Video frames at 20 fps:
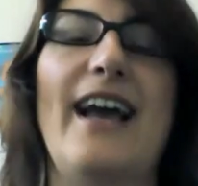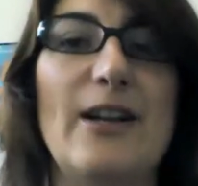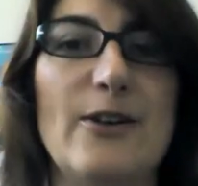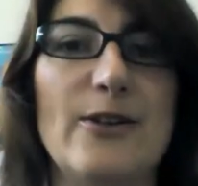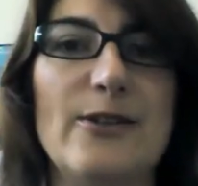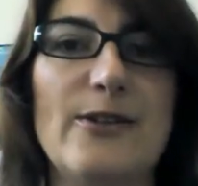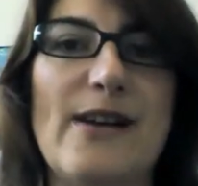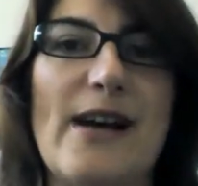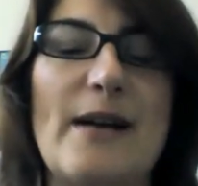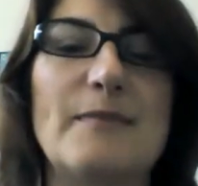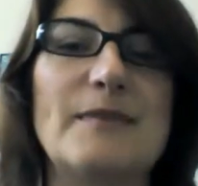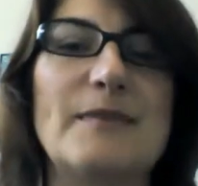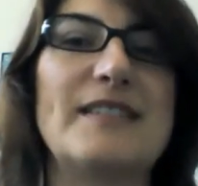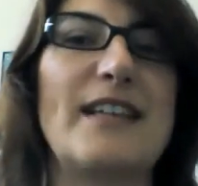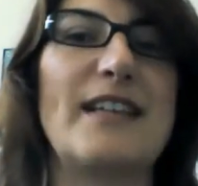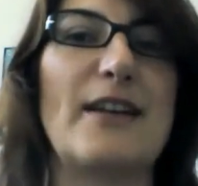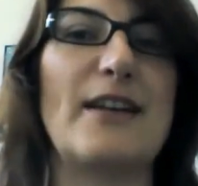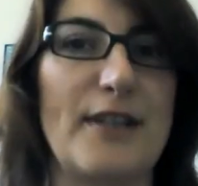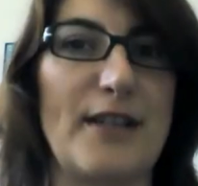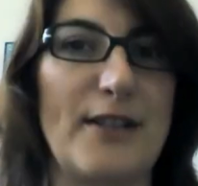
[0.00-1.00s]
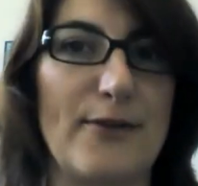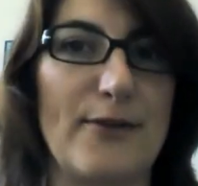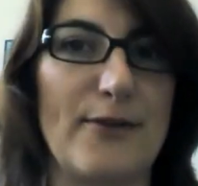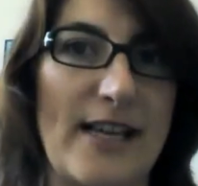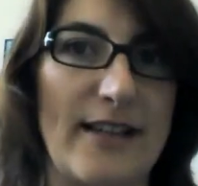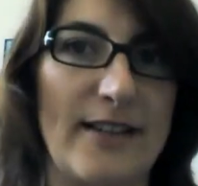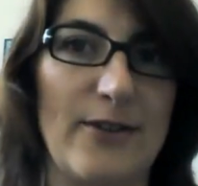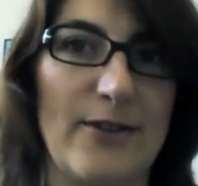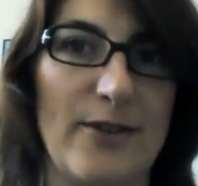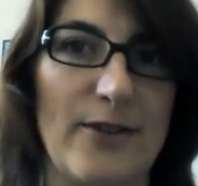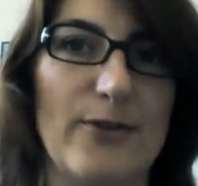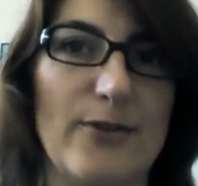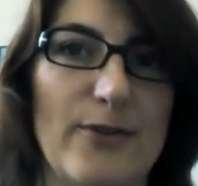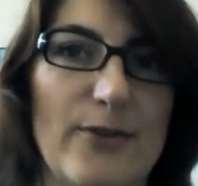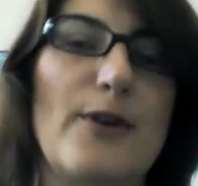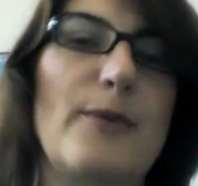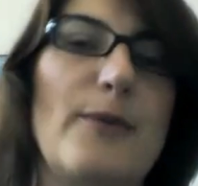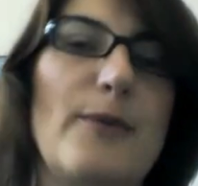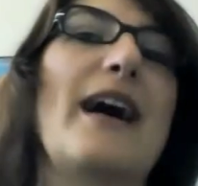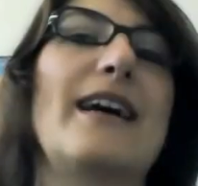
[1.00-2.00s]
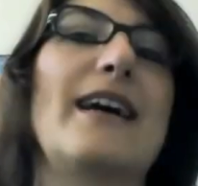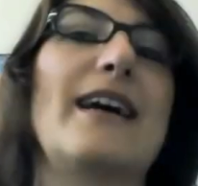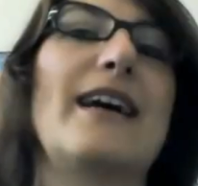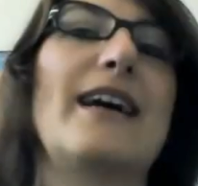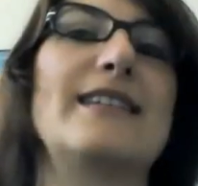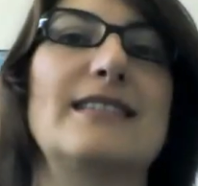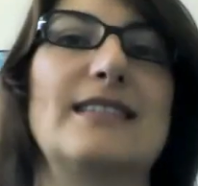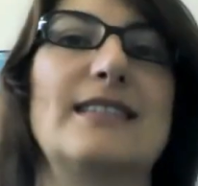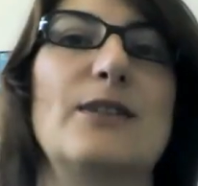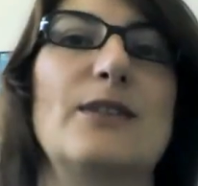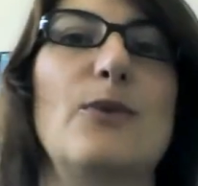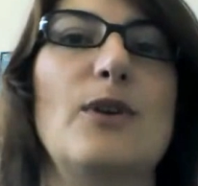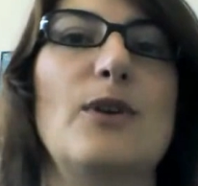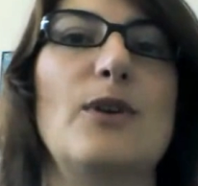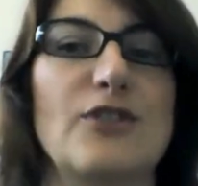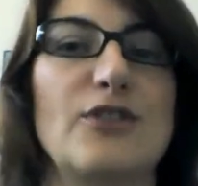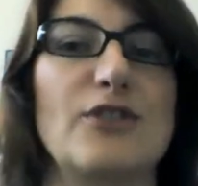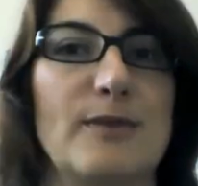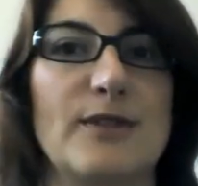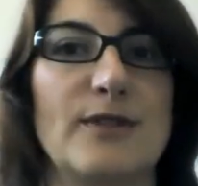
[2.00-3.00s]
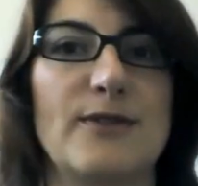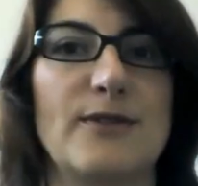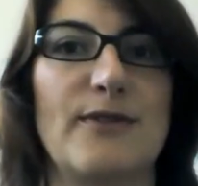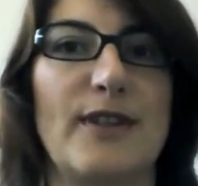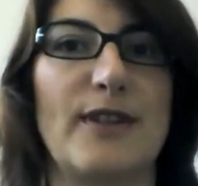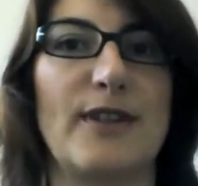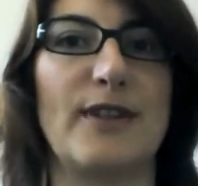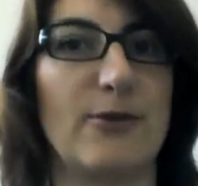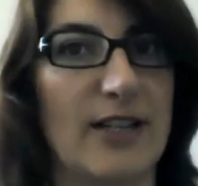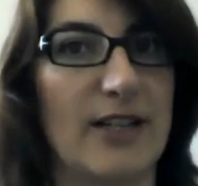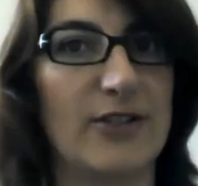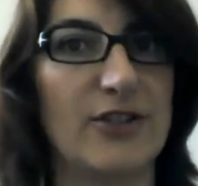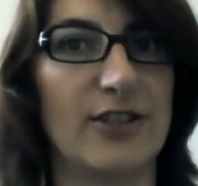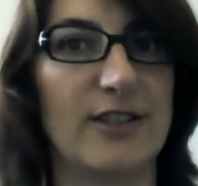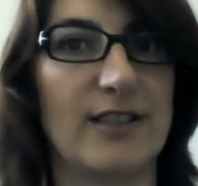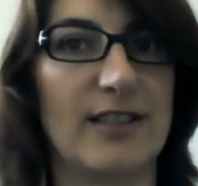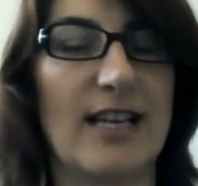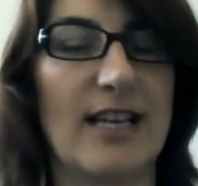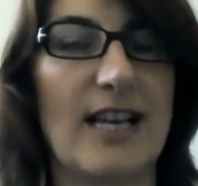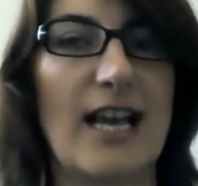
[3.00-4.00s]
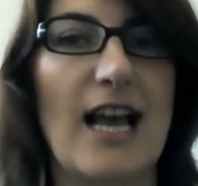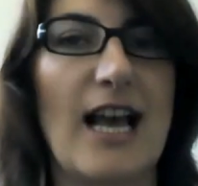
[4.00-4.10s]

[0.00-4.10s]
Hello, I'm Stephanie Vieilledent from ICC World Chambers Federation.